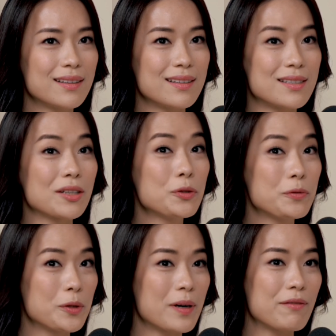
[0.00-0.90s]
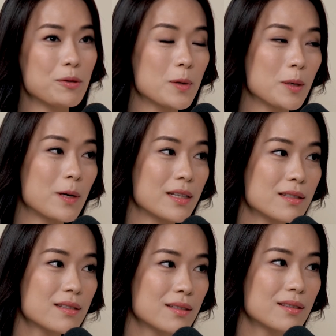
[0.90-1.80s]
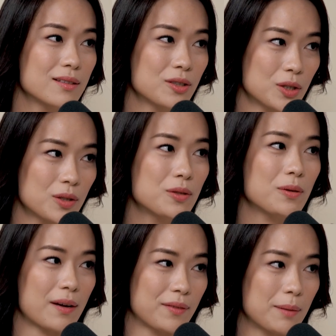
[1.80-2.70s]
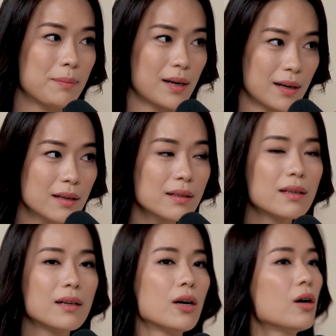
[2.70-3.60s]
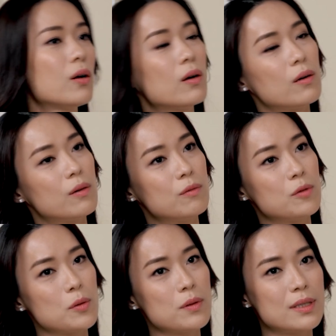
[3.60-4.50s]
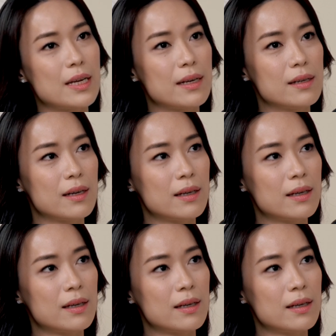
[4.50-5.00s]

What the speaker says: it's a good role, everyone wants to have that part, or roles that